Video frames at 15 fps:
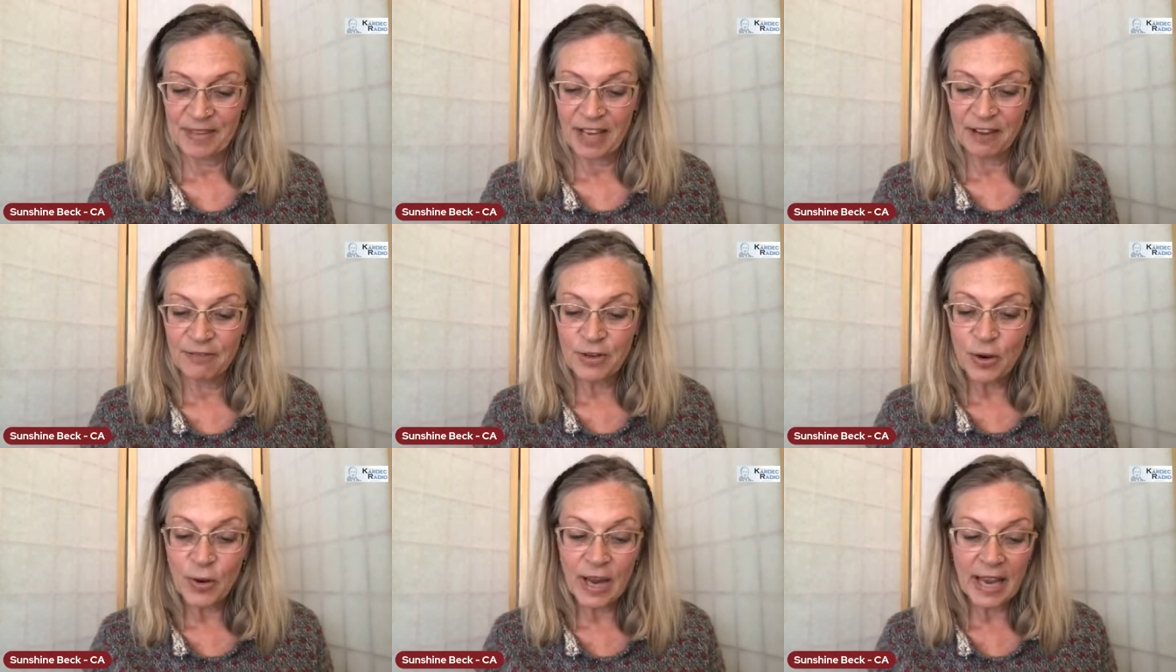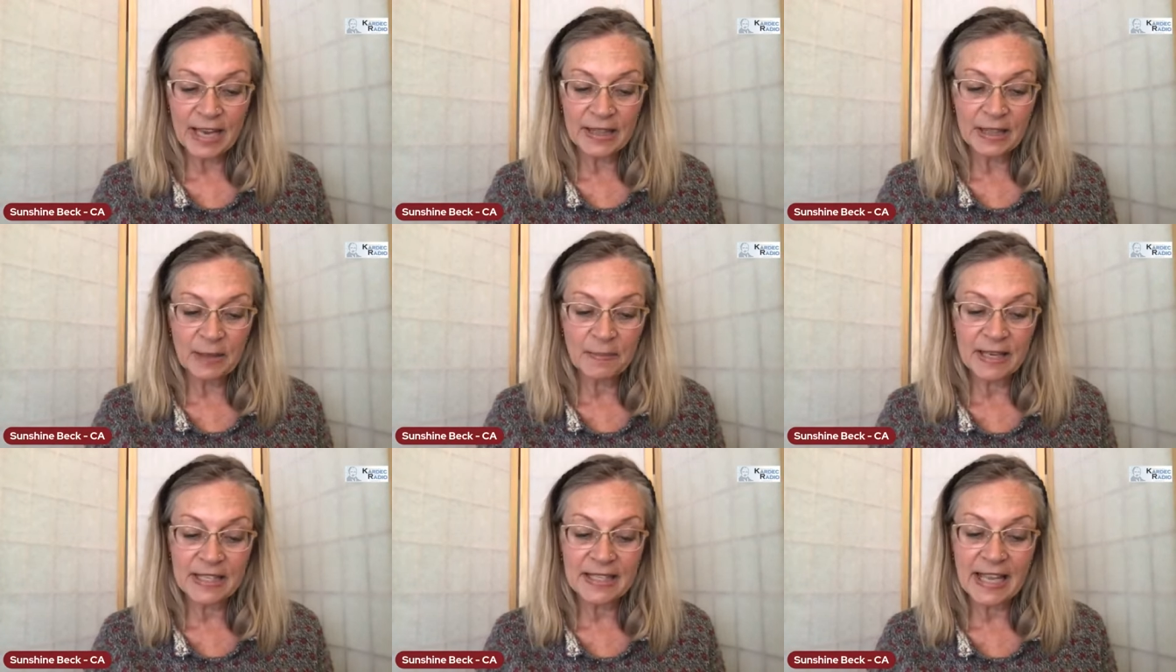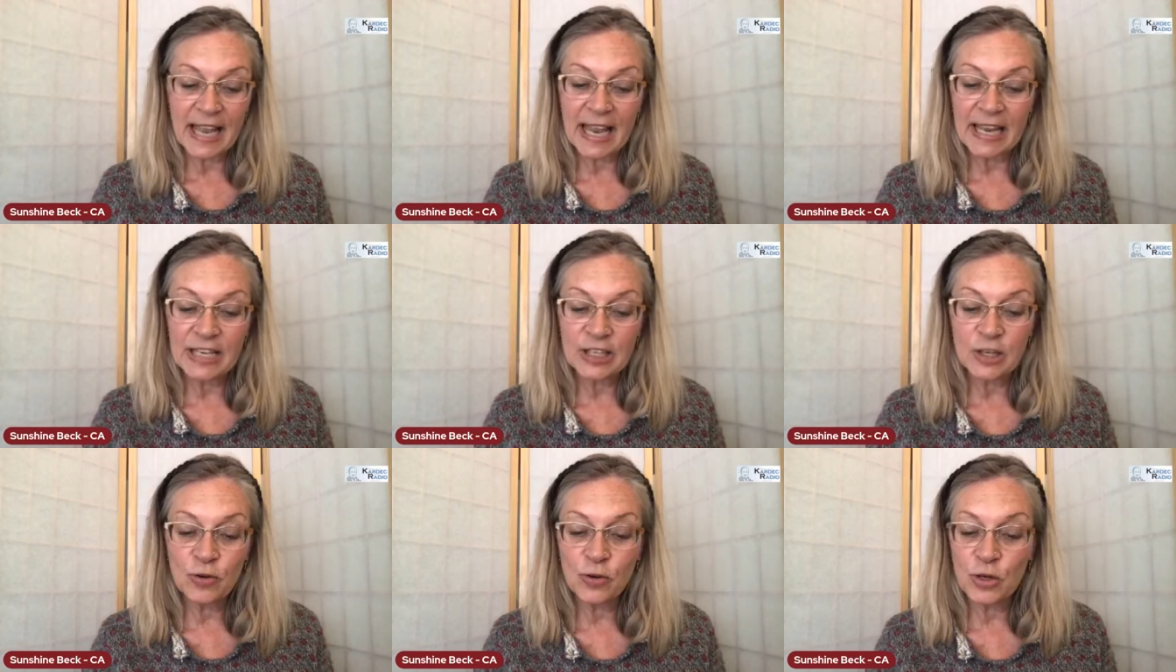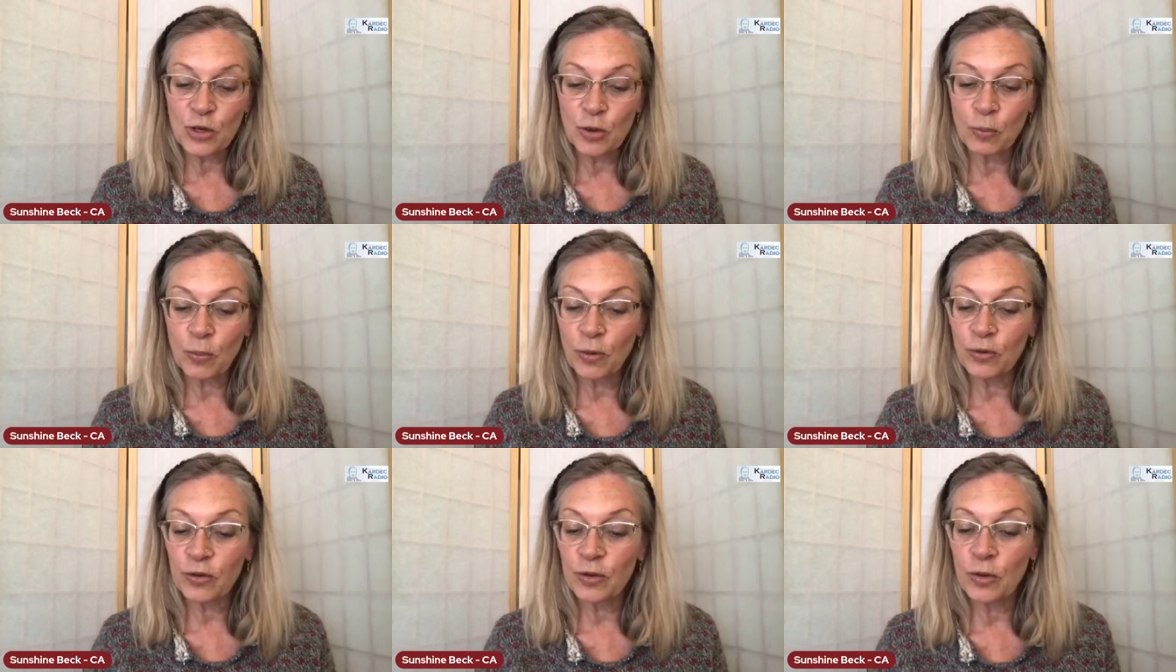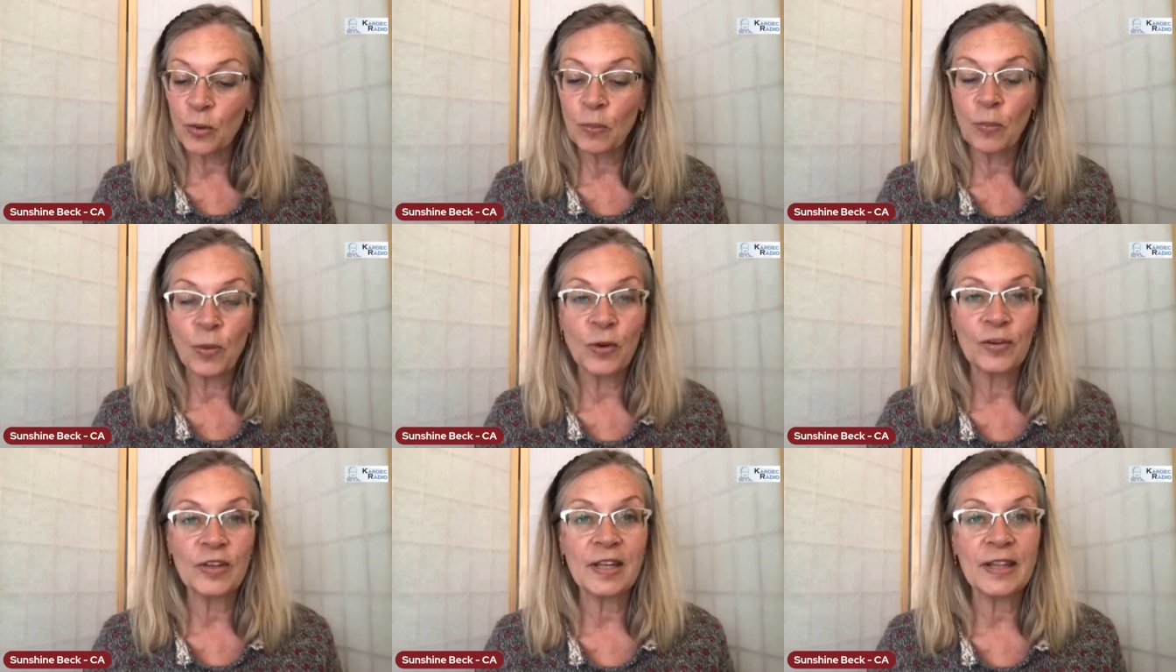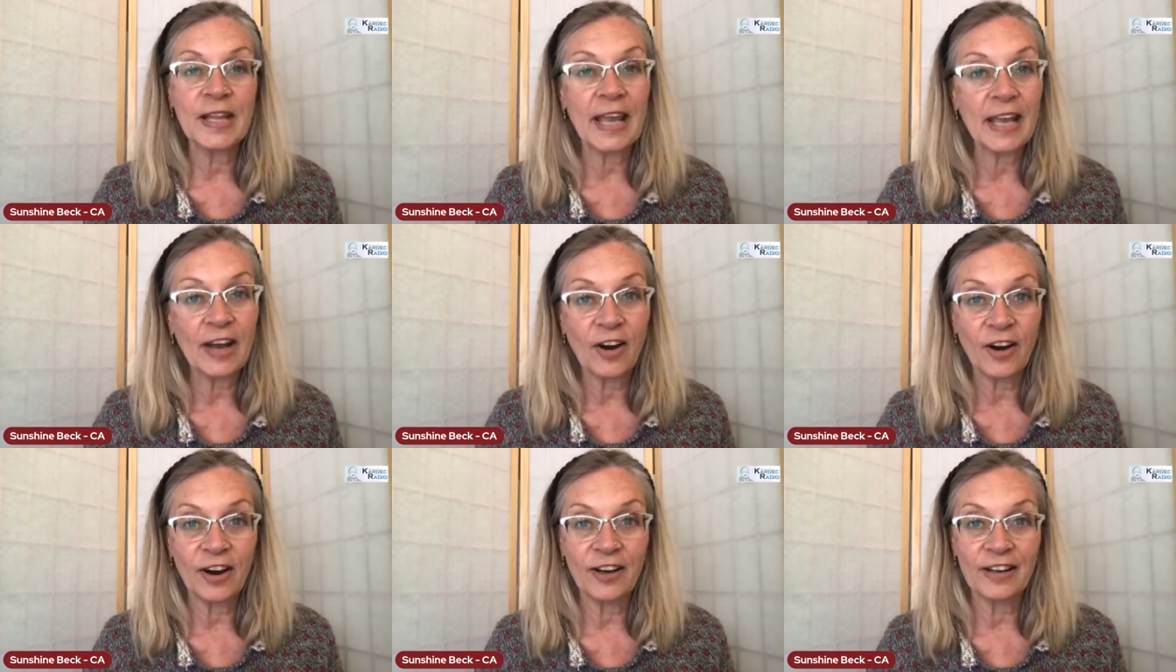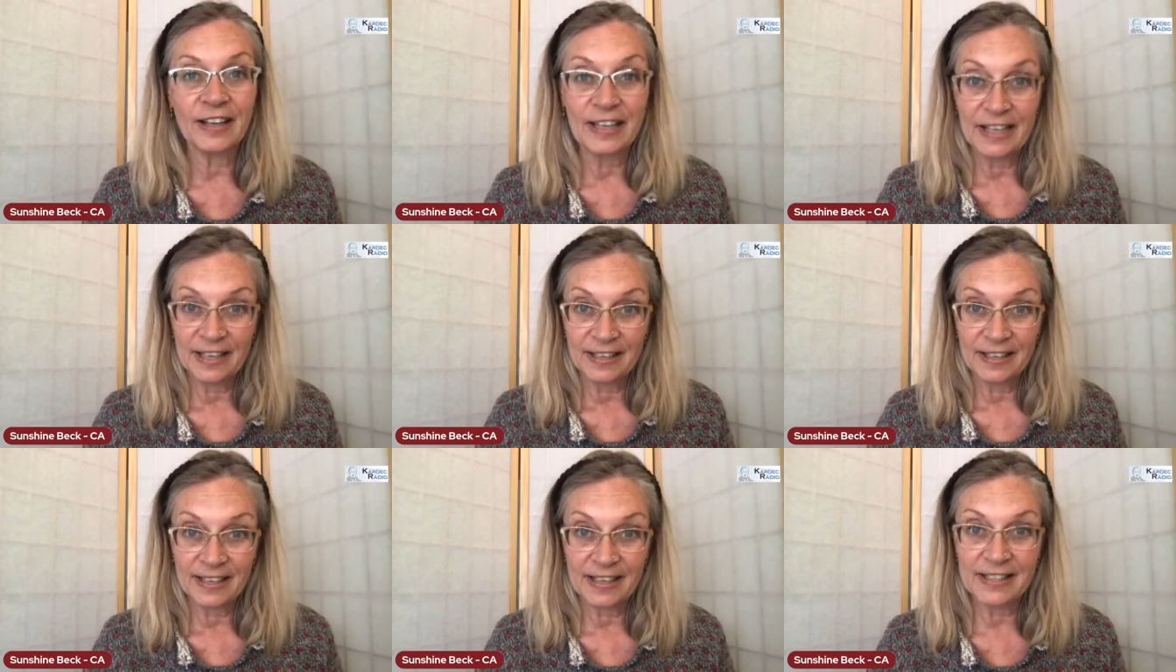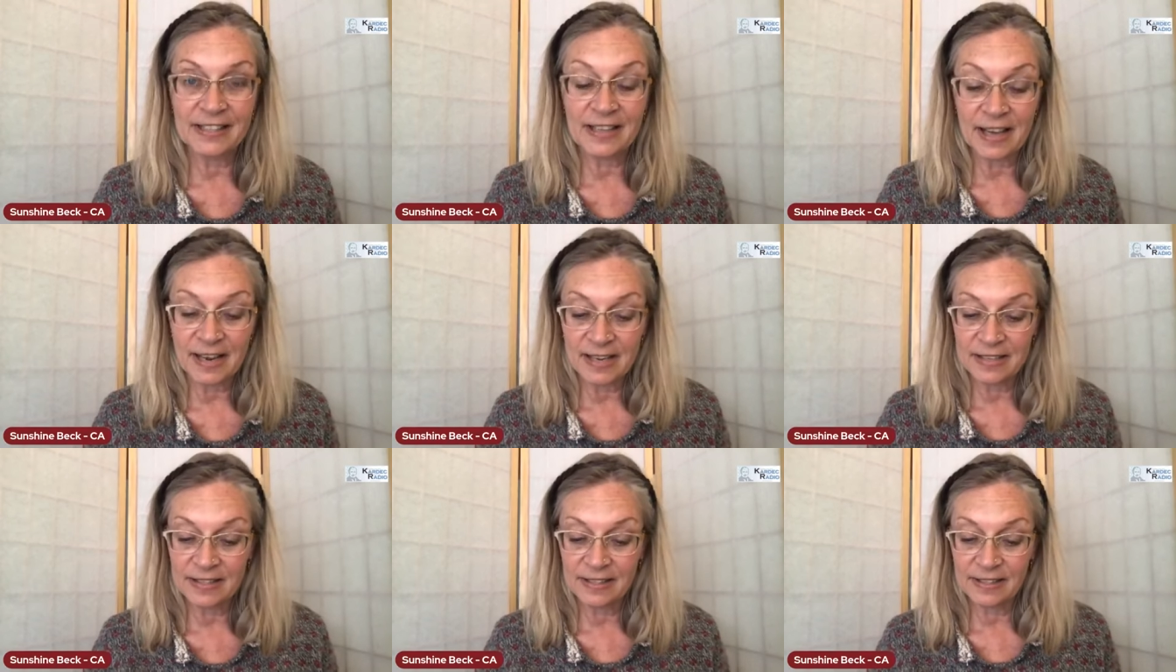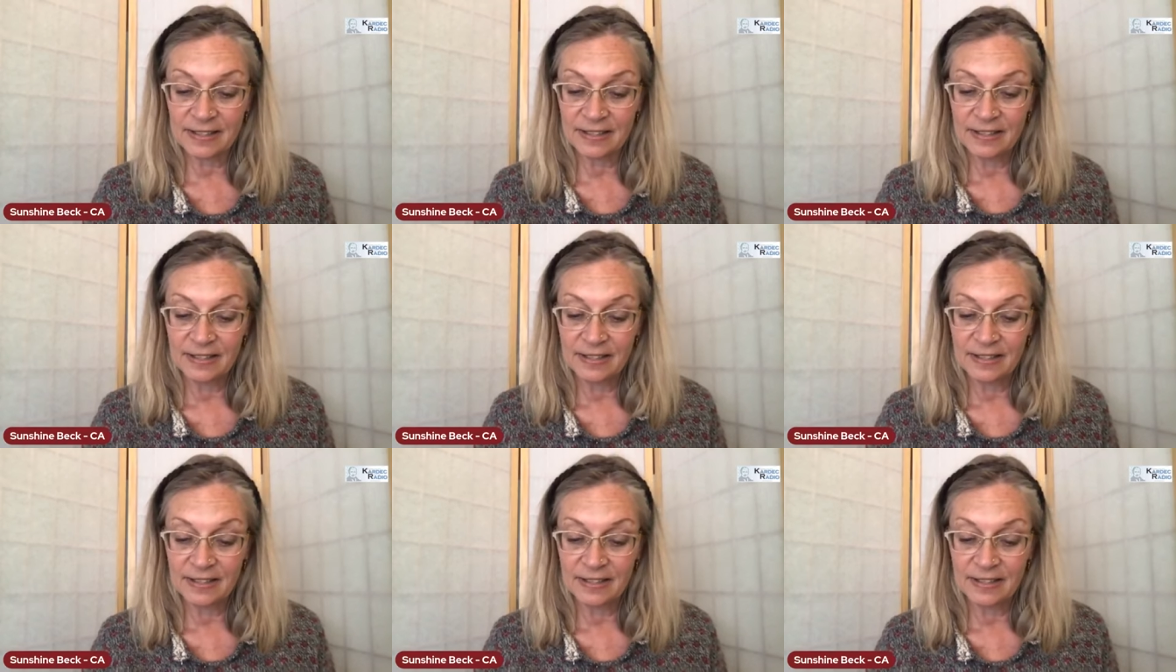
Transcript: If you hate them as they hate you, you're worth no more than they are, he says.